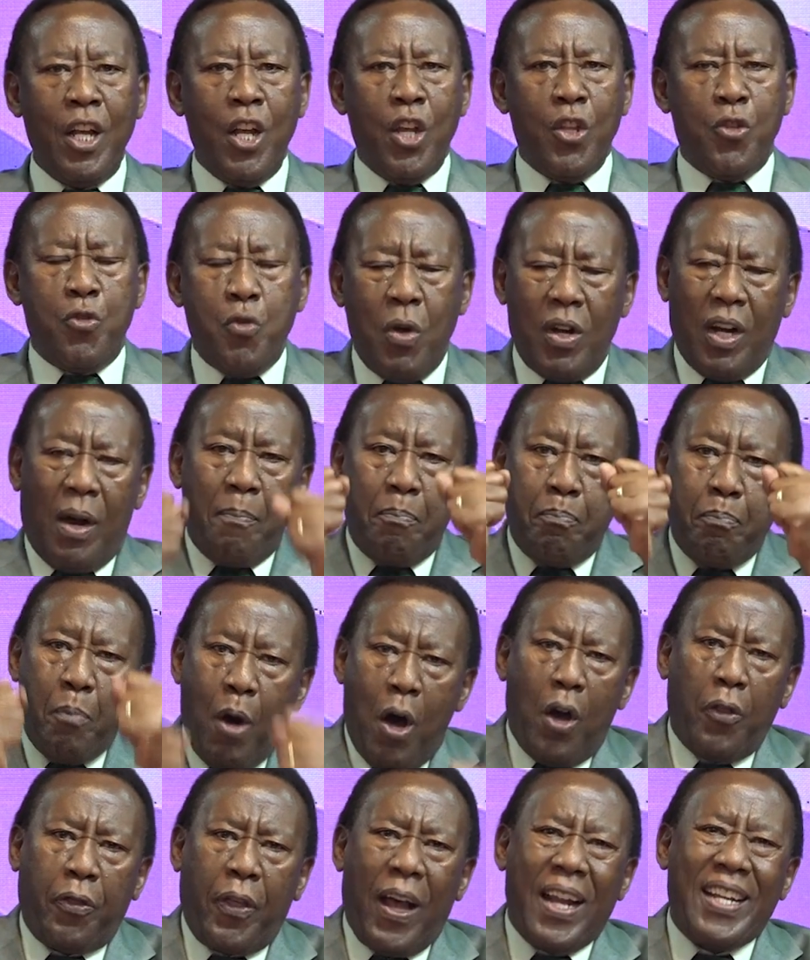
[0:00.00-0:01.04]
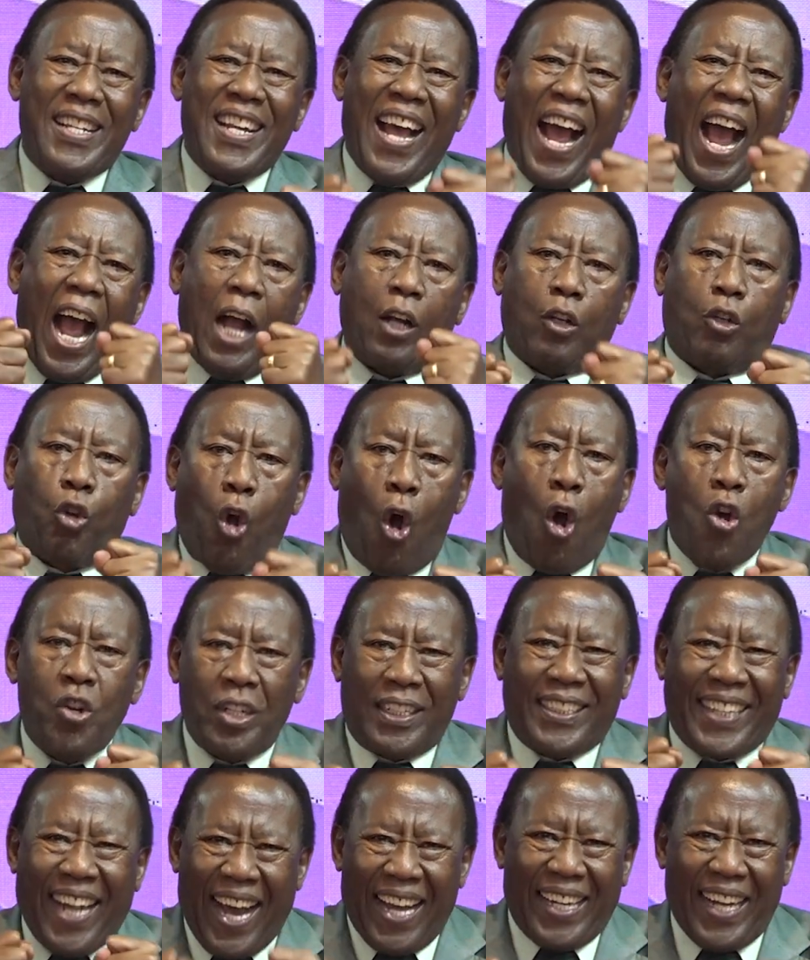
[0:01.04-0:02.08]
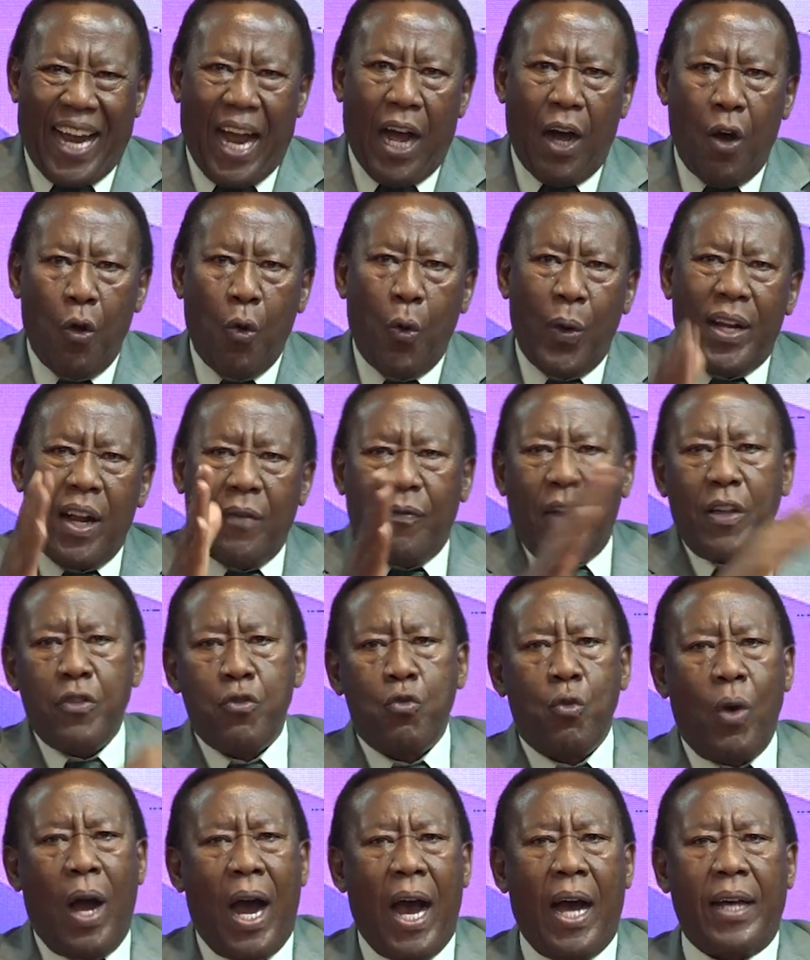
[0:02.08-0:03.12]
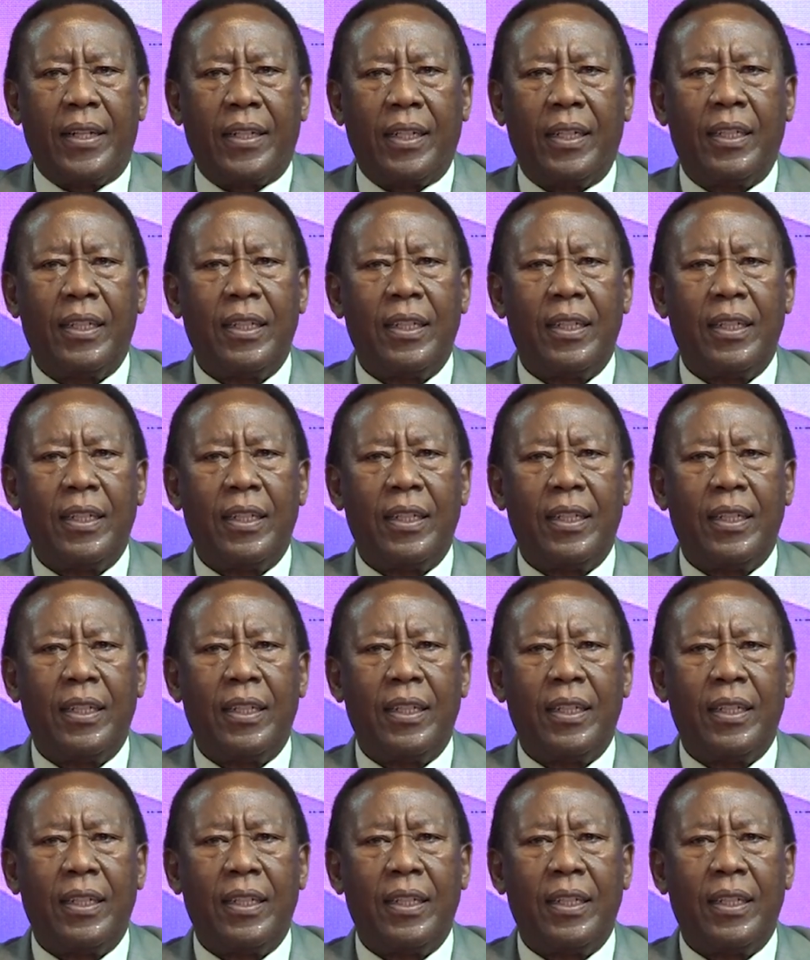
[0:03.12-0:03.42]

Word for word: You are more than a conqueror wherever you are.